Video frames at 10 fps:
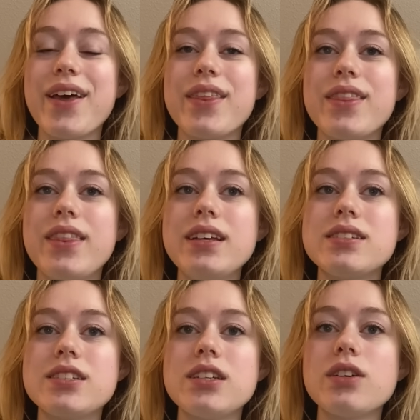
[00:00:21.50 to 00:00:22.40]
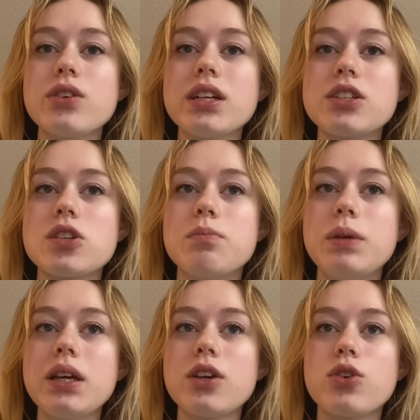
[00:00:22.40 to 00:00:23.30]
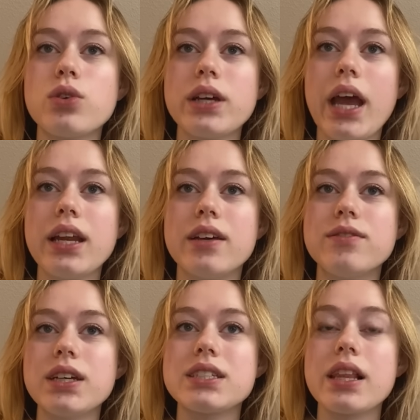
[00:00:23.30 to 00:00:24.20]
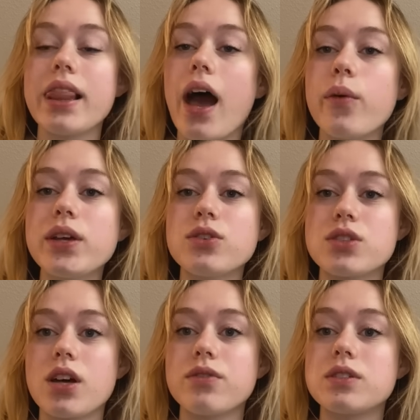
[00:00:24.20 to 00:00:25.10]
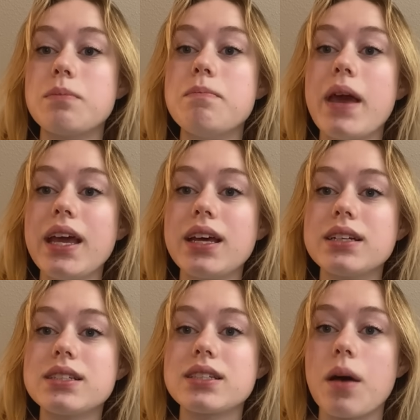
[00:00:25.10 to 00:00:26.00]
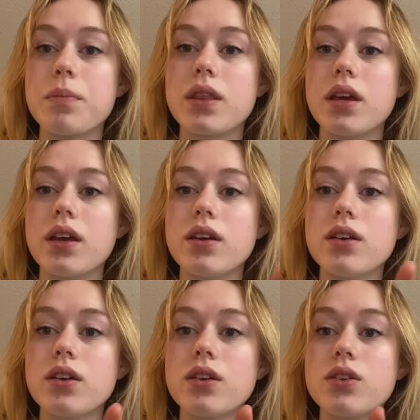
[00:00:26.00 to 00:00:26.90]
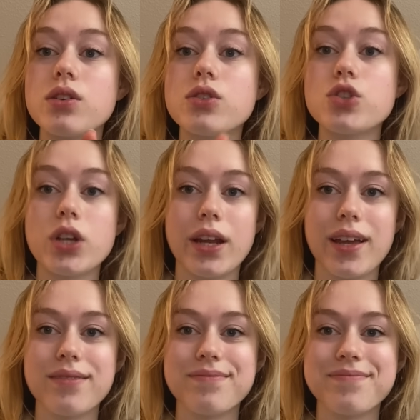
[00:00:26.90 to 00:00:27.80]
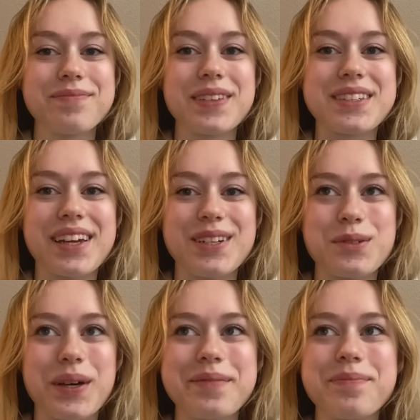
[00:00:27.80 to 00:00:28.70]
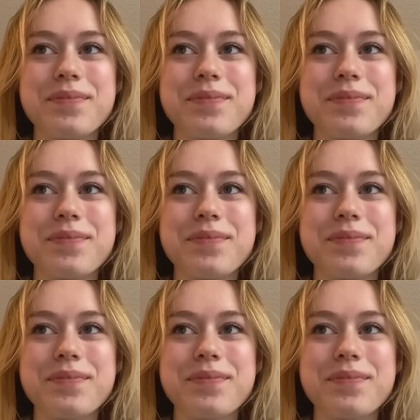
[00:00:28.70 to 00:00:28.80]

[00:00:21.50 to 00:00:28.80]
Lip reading: The secret to being creative is allowing yourself to make something shitty. Let's get into it.